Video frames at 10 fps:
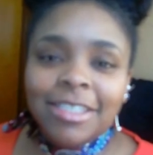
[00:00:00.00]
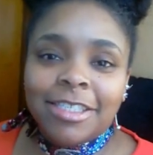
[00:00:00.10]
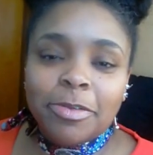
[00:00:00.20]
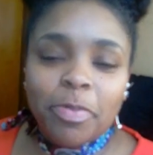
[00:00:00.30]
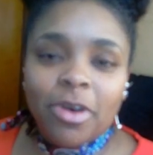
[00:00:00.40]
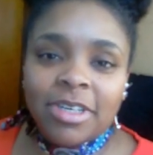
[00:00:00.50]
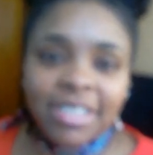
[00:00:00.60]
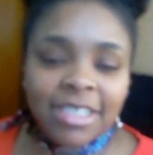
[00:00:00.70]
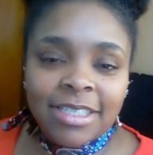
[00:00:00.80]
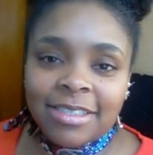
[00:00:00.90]
is Support a
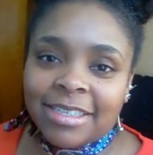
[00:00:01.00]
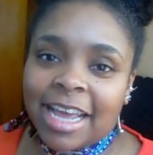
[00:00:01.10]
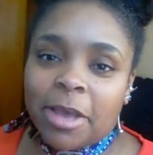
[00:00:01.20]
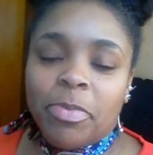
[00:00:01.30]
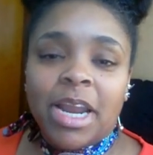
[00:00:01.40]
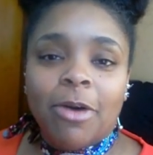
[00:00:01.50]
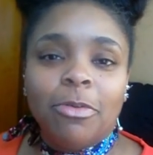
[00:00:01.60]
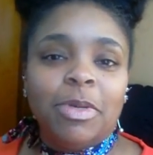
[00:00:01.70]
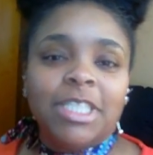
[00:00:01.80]
Sister Day, but I would be